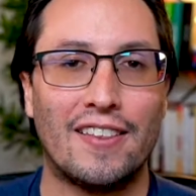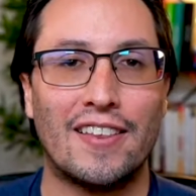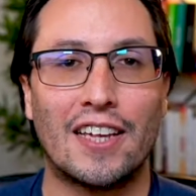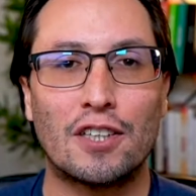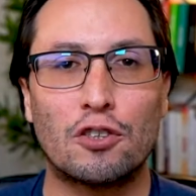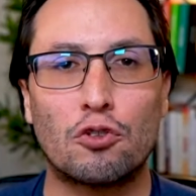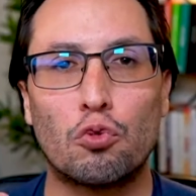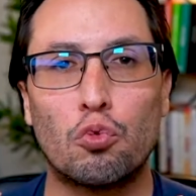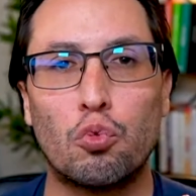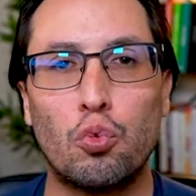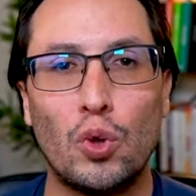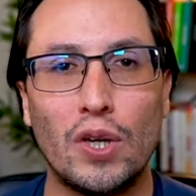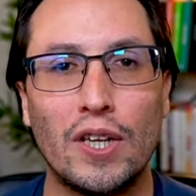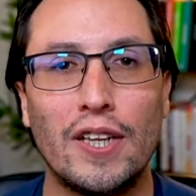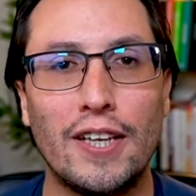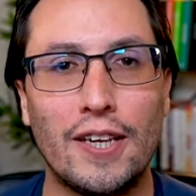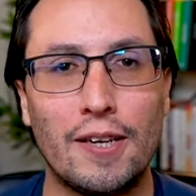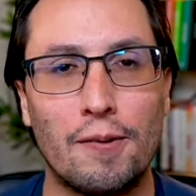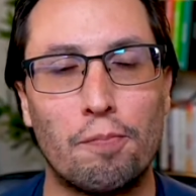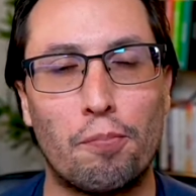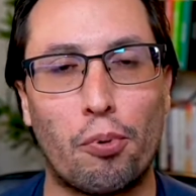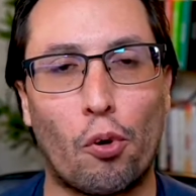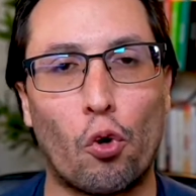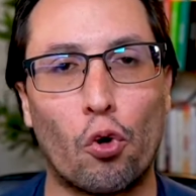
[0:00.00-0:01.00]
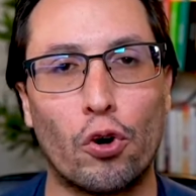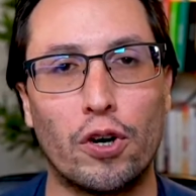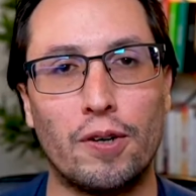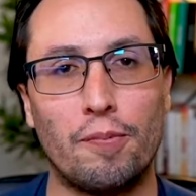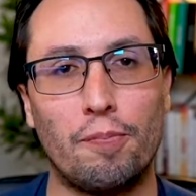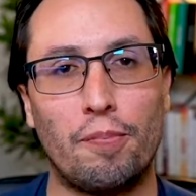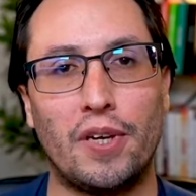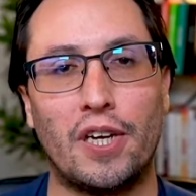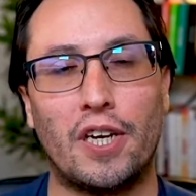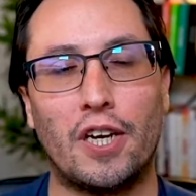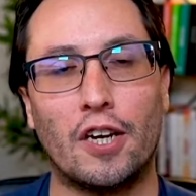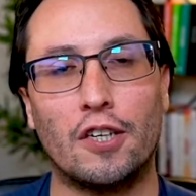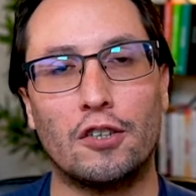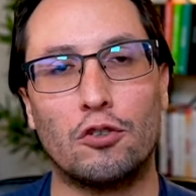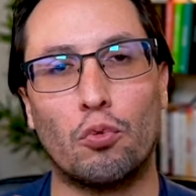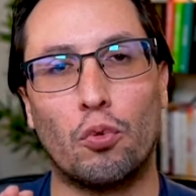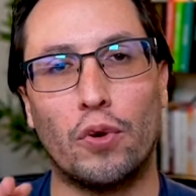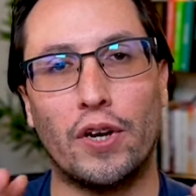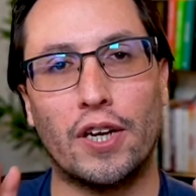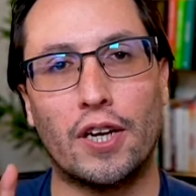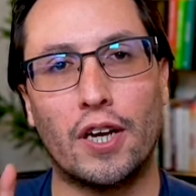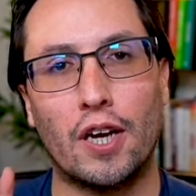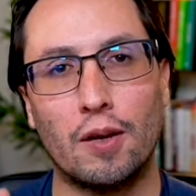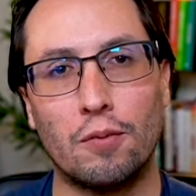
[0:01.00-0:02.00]
that's really important, because
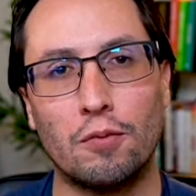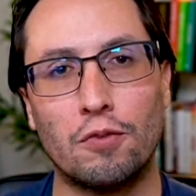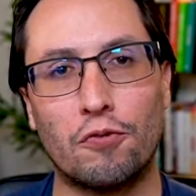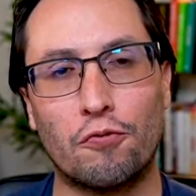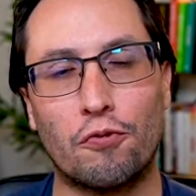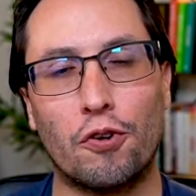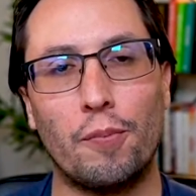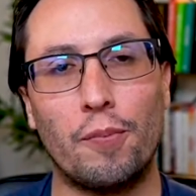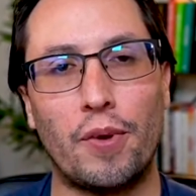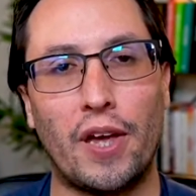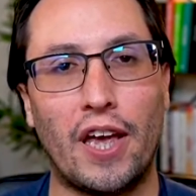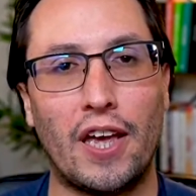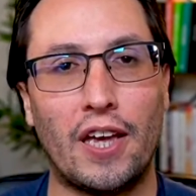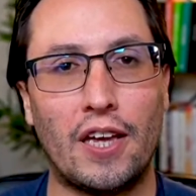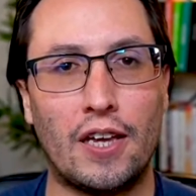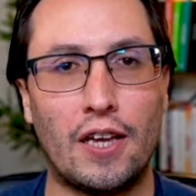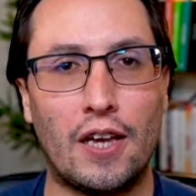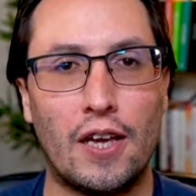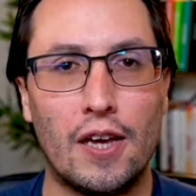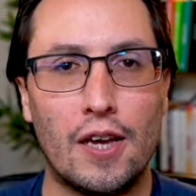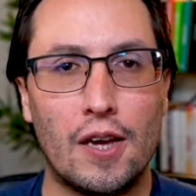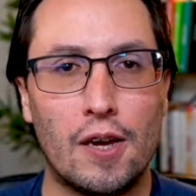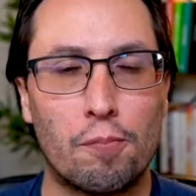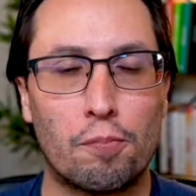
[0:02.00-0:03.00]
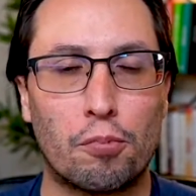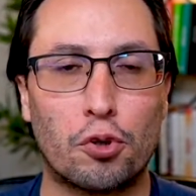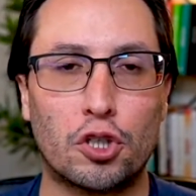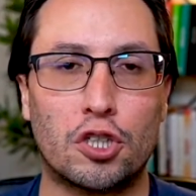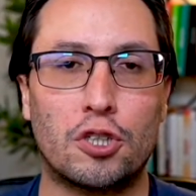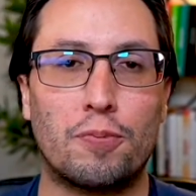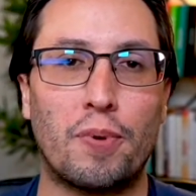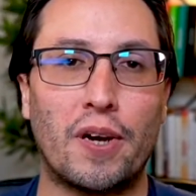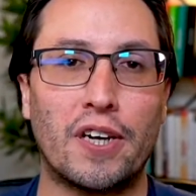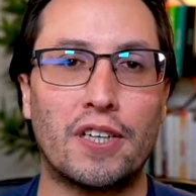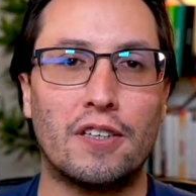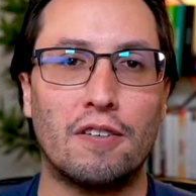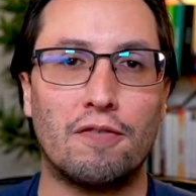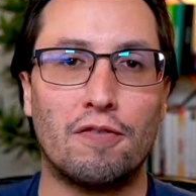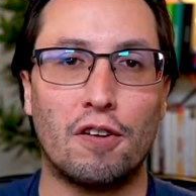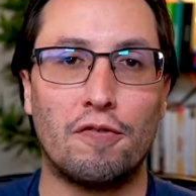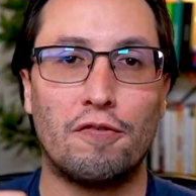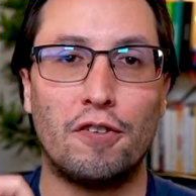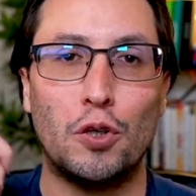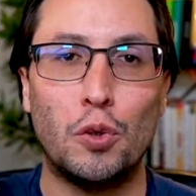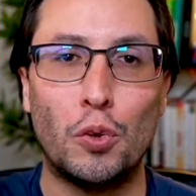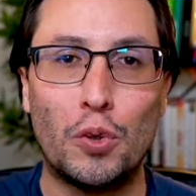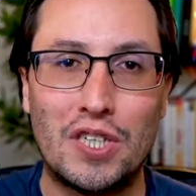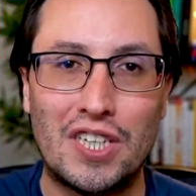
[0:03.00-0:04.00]
when it comes from a perspective
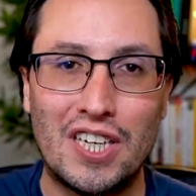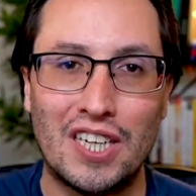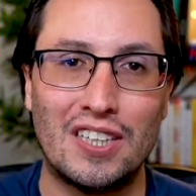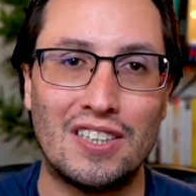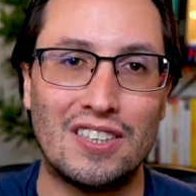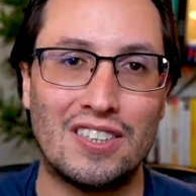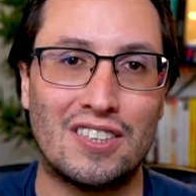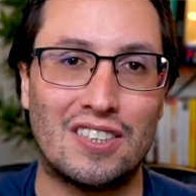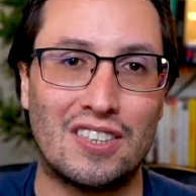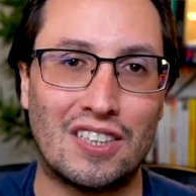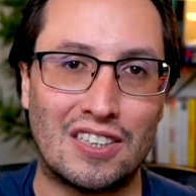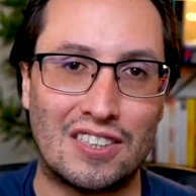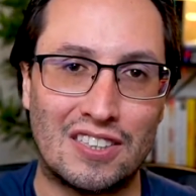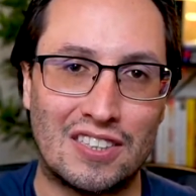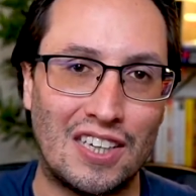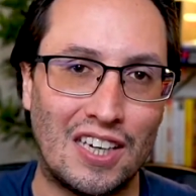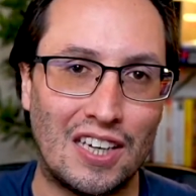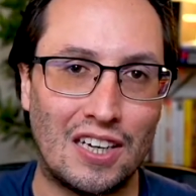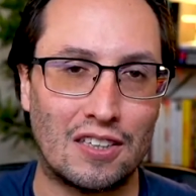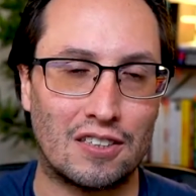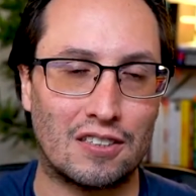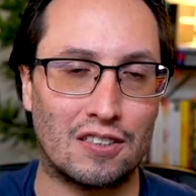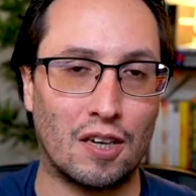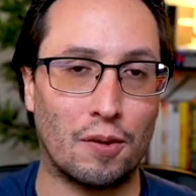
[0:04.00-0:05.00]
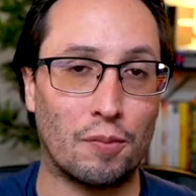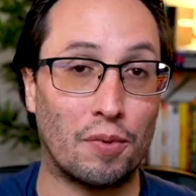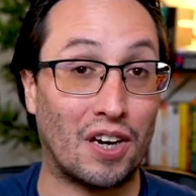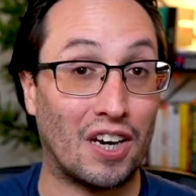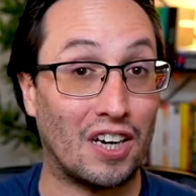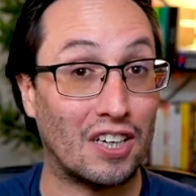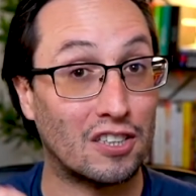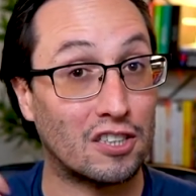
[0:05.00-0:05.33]
of you didn't succeed at something,